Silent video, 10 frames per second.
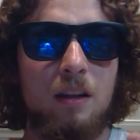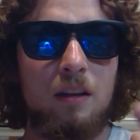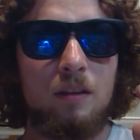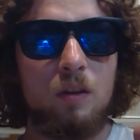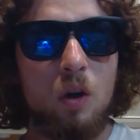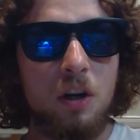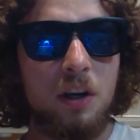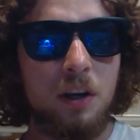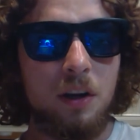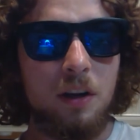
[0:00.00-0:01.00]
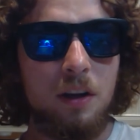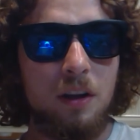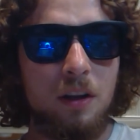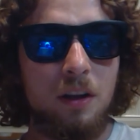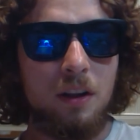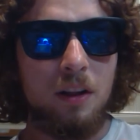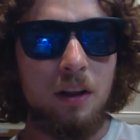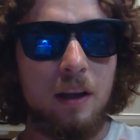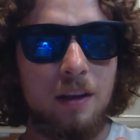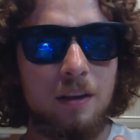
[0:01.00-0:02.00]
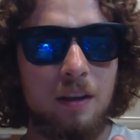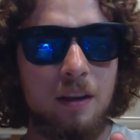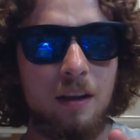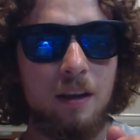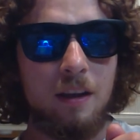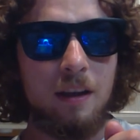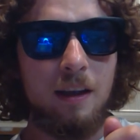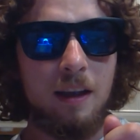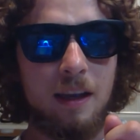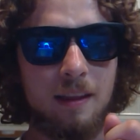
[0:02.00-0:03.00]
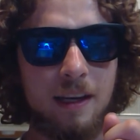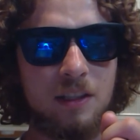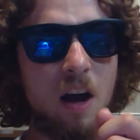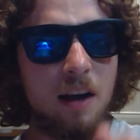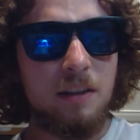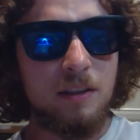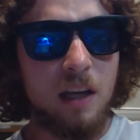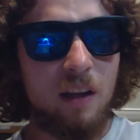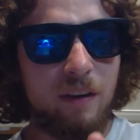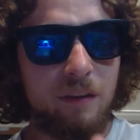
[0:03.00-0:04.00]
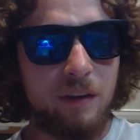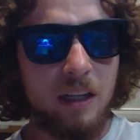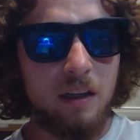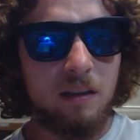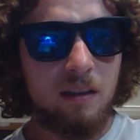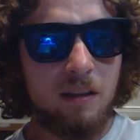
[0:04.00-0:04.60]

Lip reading: look like and like talk to yourself on video.